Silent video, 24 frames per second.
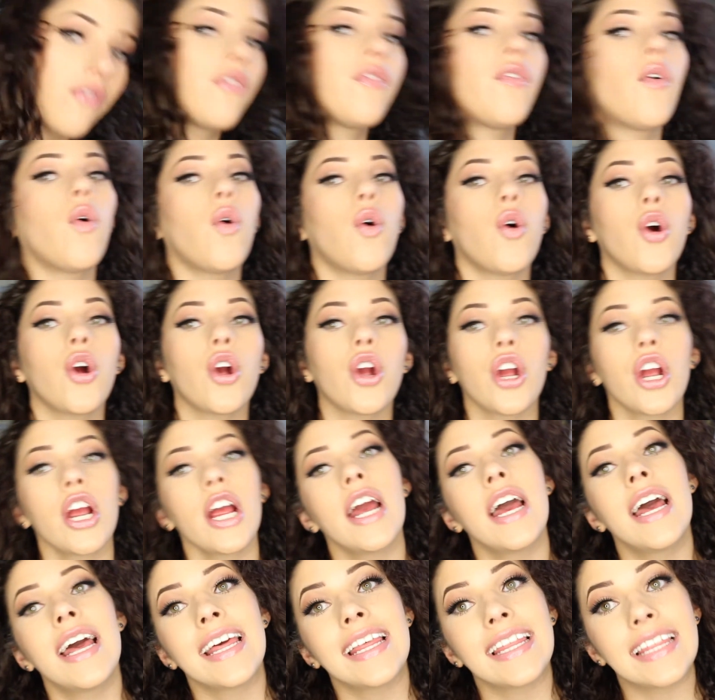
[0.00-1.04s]

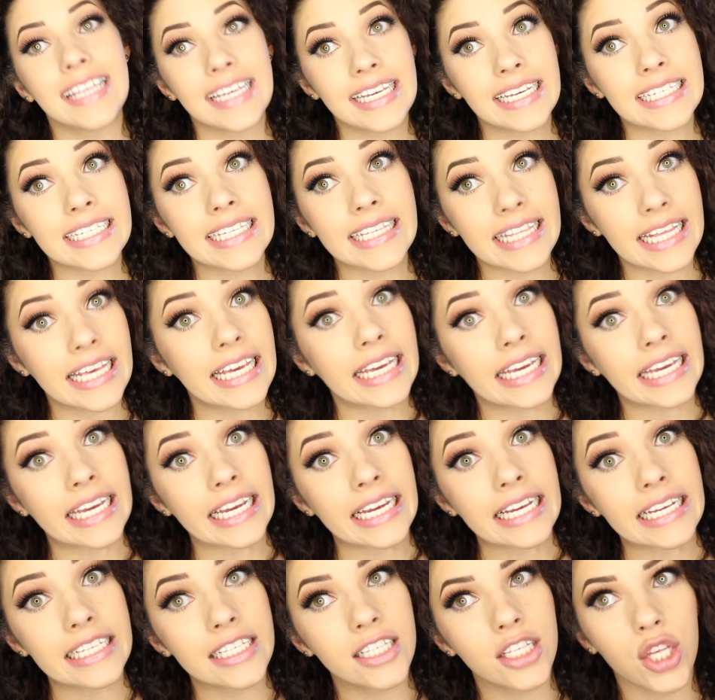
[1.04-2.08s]
For these
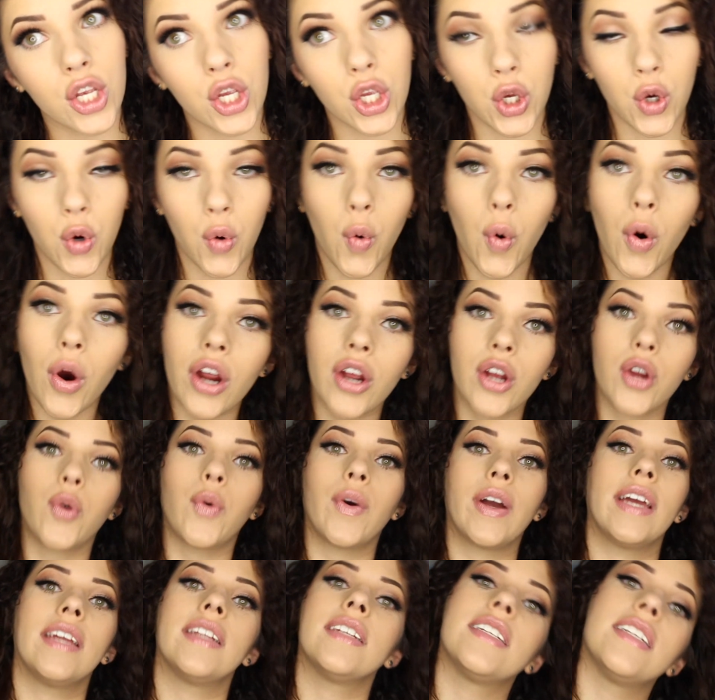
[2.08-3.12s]
things, you're
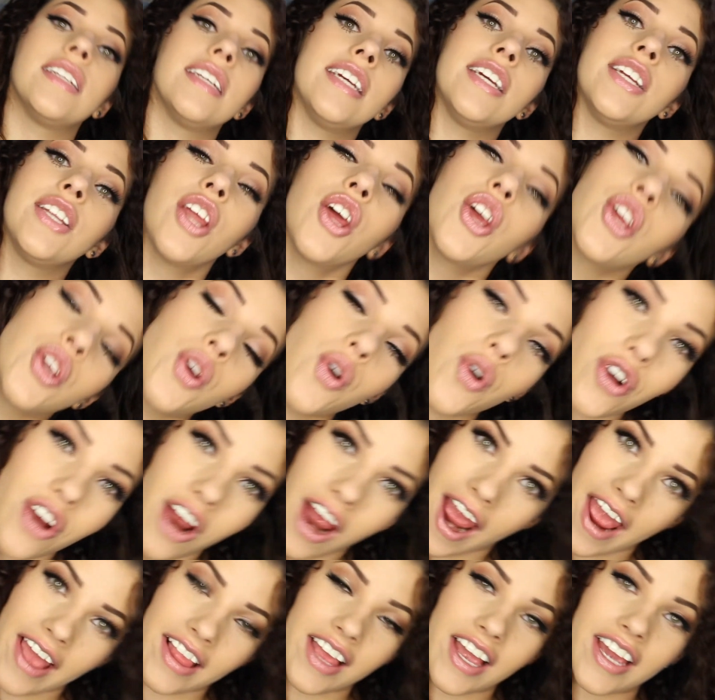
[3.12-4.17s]
going to need your
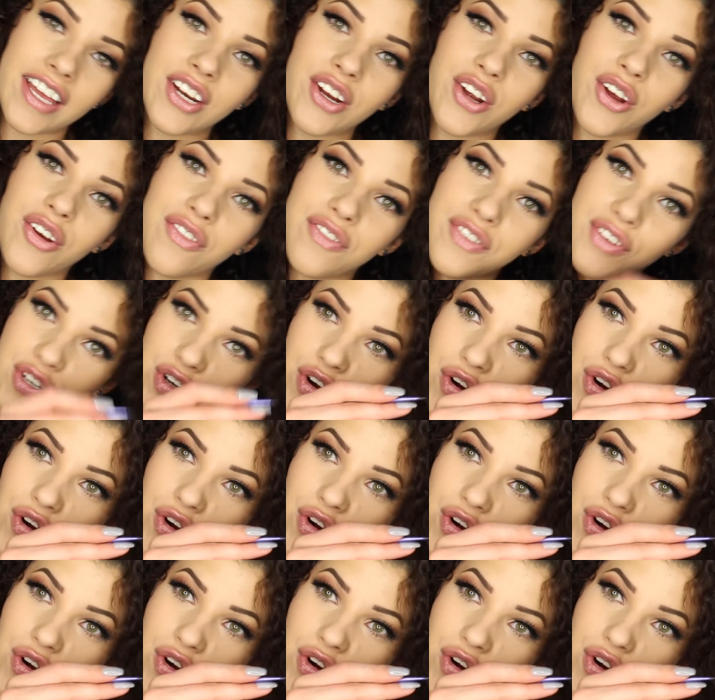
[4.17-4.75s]
eyeliner of